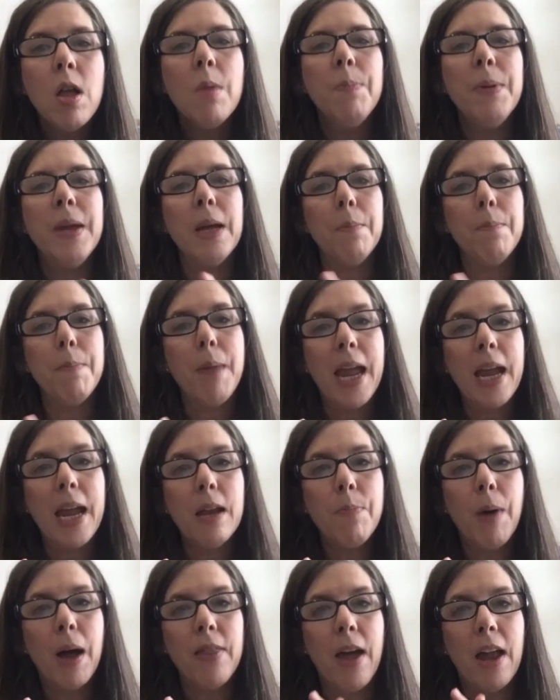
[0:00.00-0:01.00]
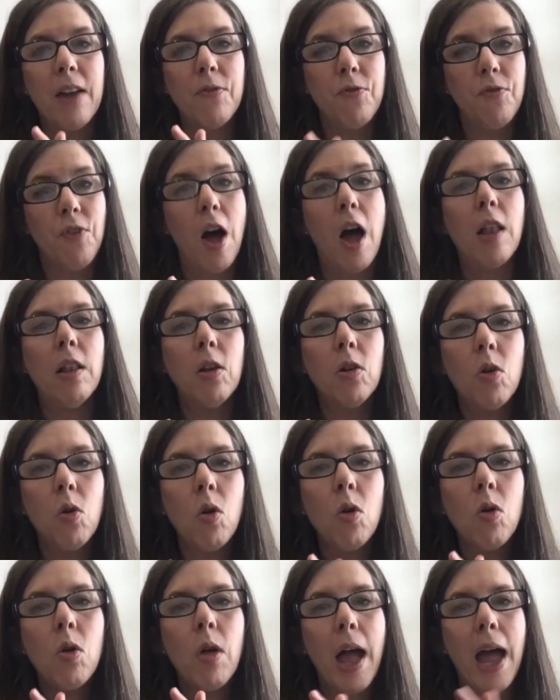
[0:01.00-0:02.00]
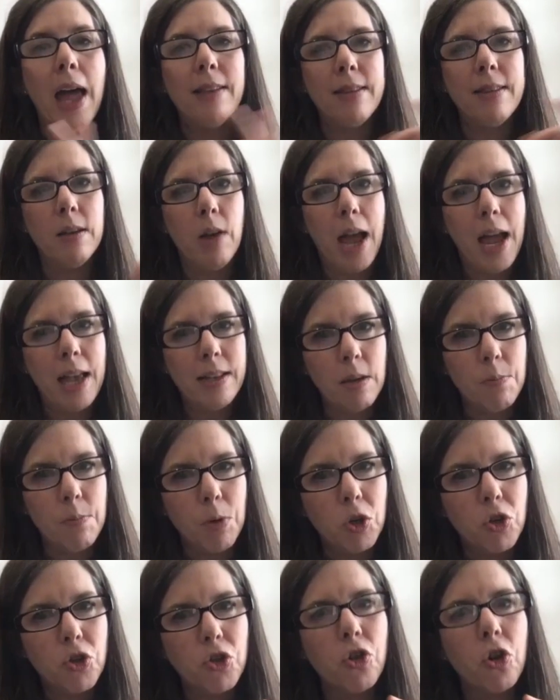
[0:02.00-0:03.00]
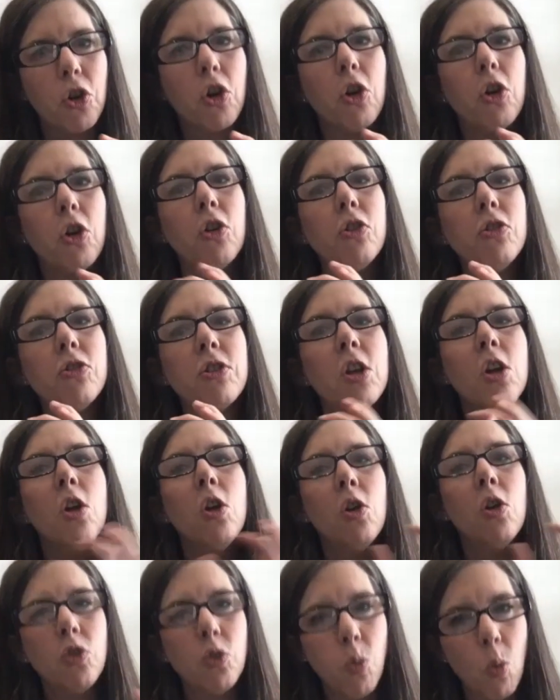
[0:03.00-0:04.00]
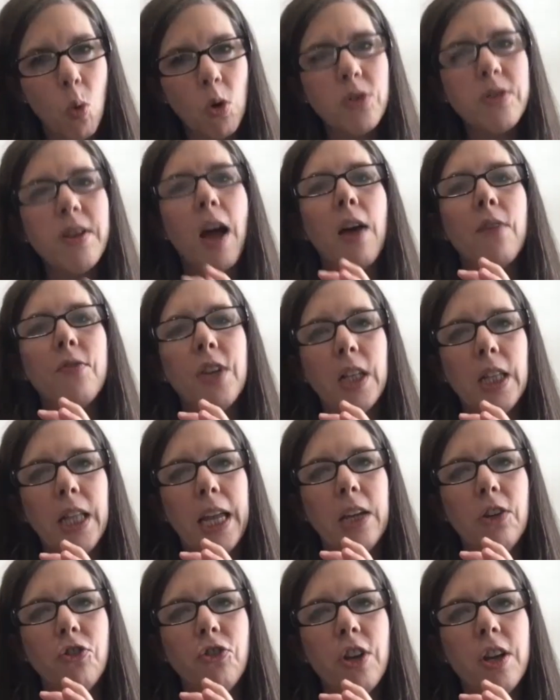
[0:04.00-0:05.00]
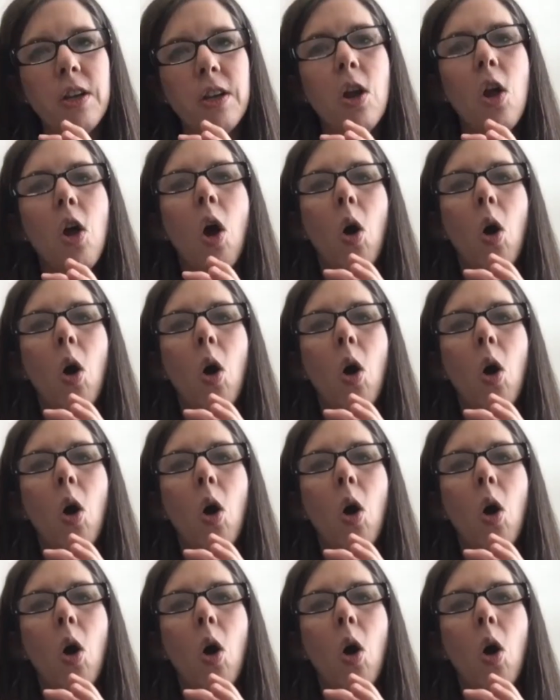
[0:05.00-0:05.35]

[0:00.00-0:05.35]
being made by that follicle as it matures towards ovulation.